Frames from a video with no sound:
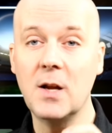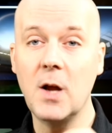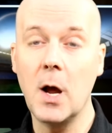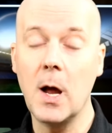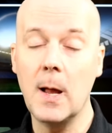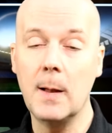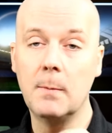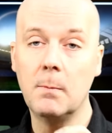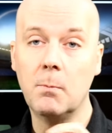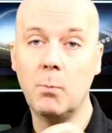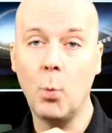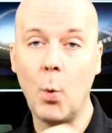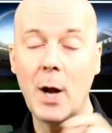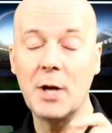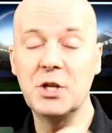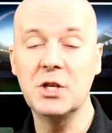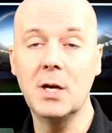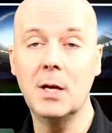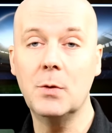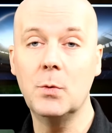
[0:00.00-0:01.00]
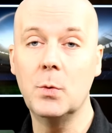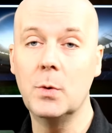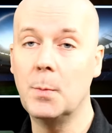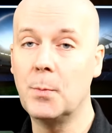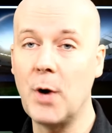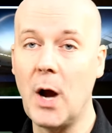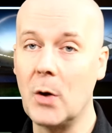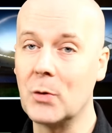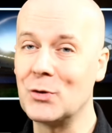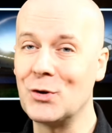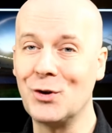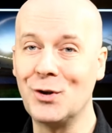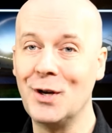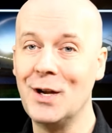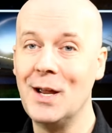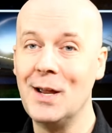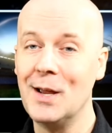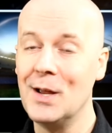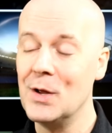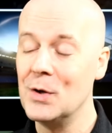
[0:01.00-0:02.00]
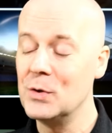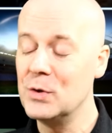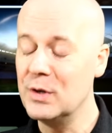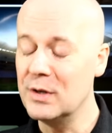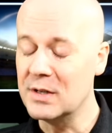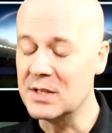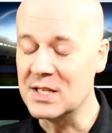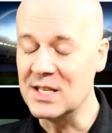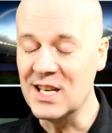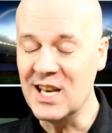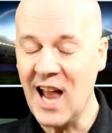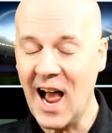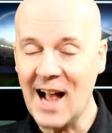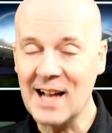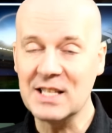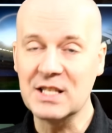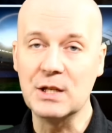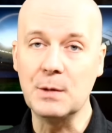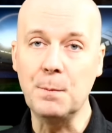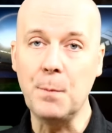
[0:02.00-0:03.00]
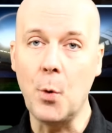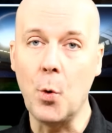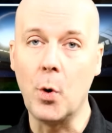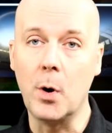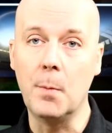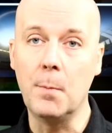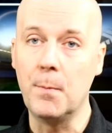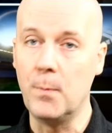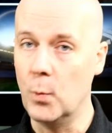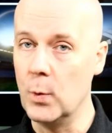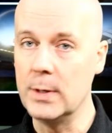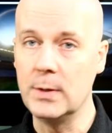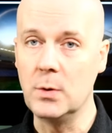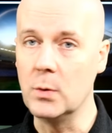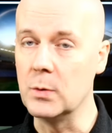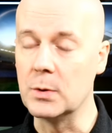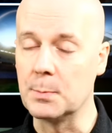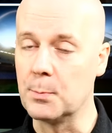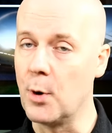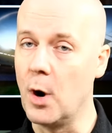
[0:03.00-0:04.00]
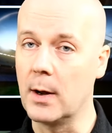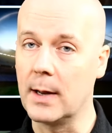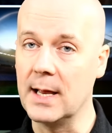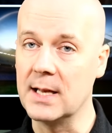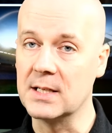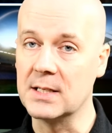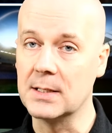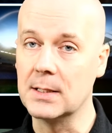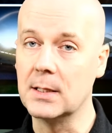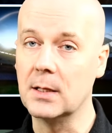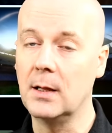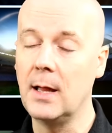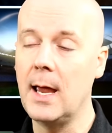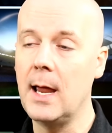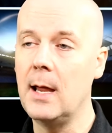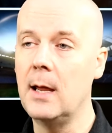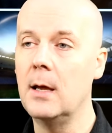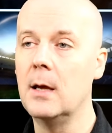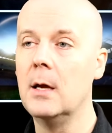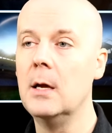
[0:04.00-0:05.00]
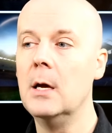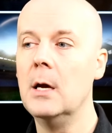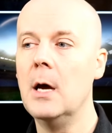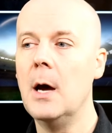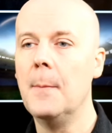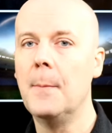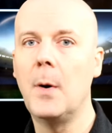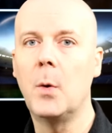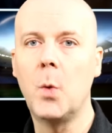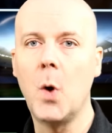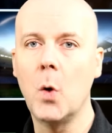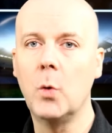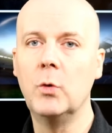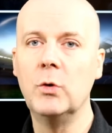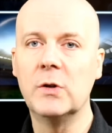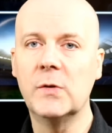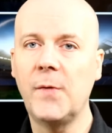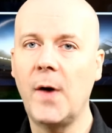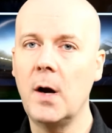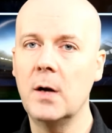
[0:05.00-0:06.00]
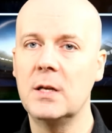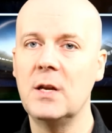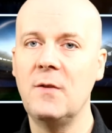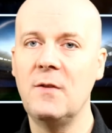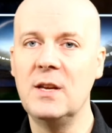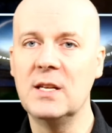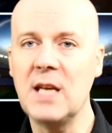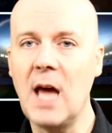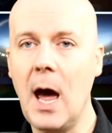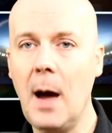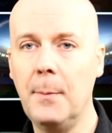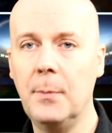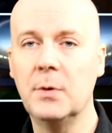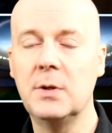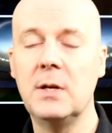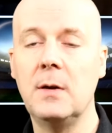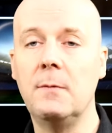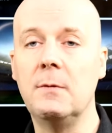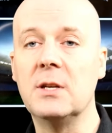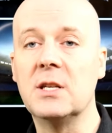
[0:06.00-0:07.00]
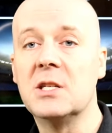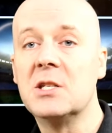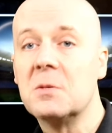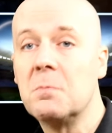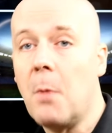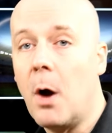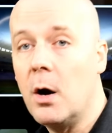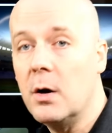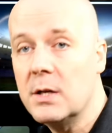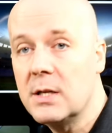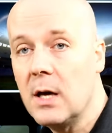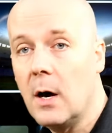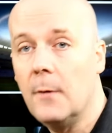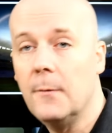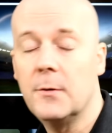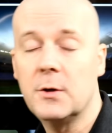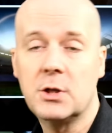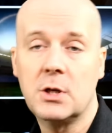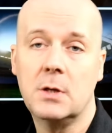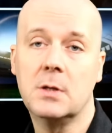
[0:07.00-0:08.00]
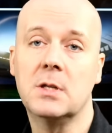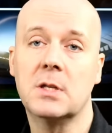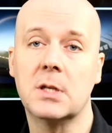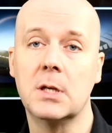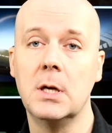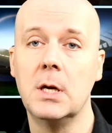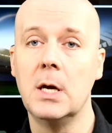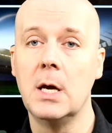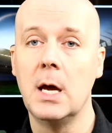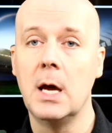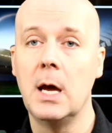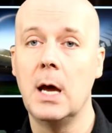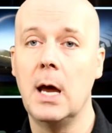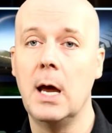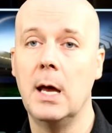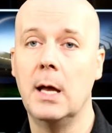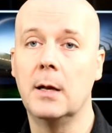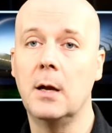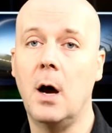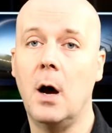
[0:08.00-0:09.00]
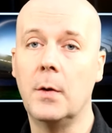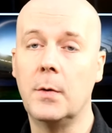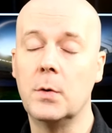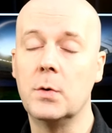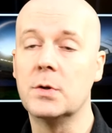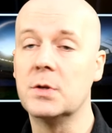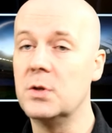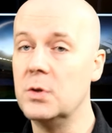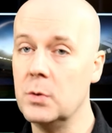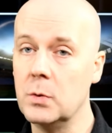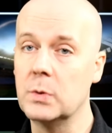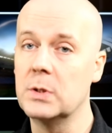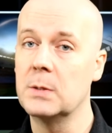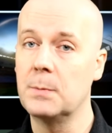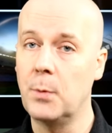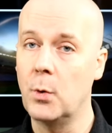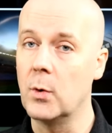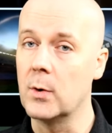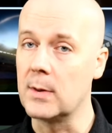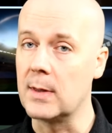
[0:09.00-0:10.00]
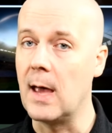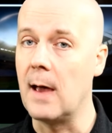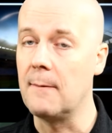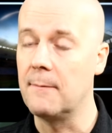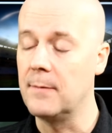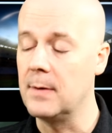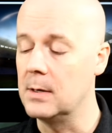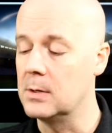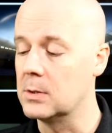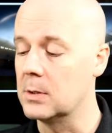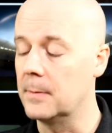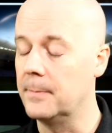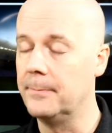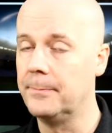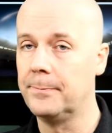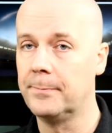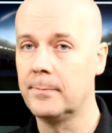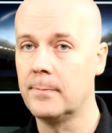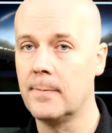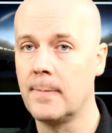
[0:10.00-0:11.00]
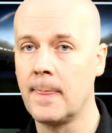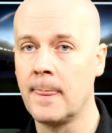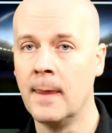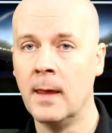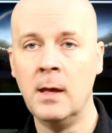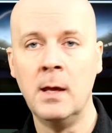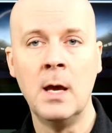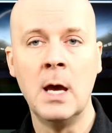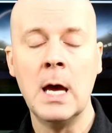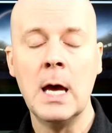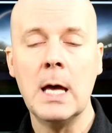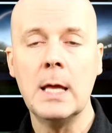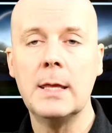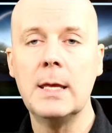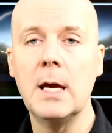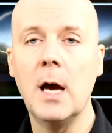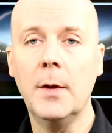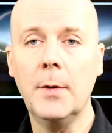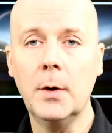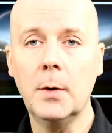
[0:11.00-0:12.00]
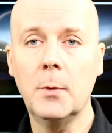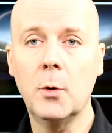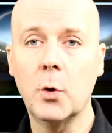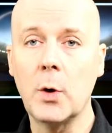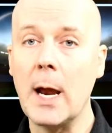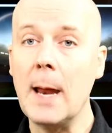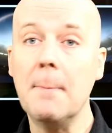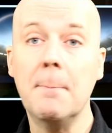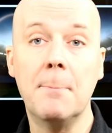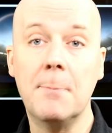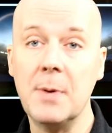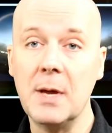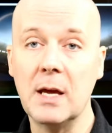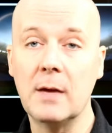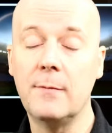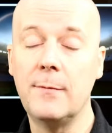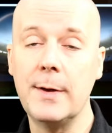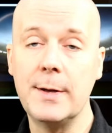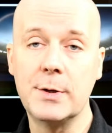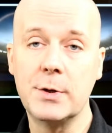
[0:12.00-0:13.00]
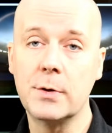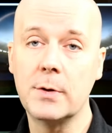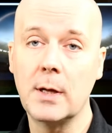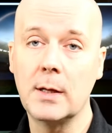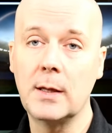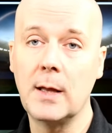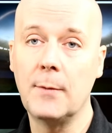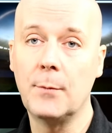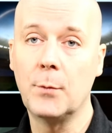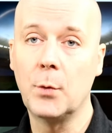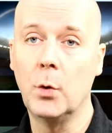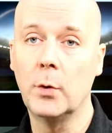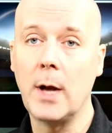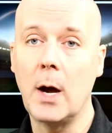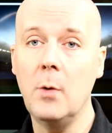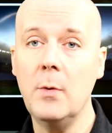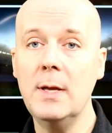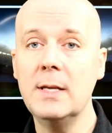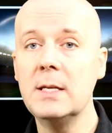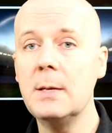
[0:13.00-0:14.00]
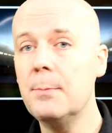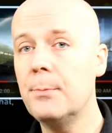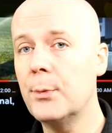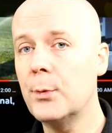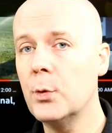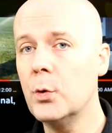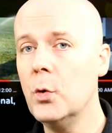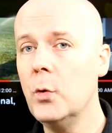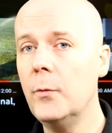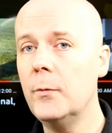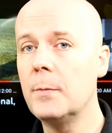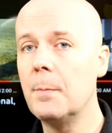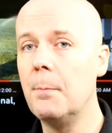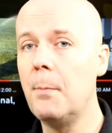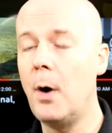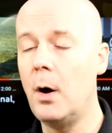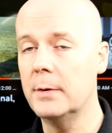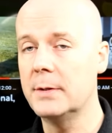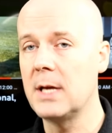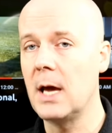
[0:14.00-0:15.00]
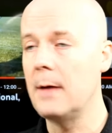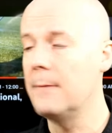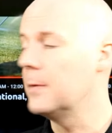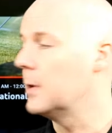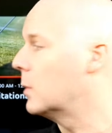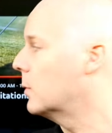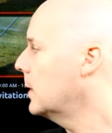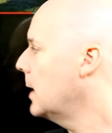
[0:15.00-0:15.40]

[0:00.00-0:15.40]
and watching it through the browser does not support reduced broadcast delay. But Roku's, Fire TVs, Apple TVs, smart televisions, and others do support that feature. The other great big feature that they've rolled out is improved multi-view.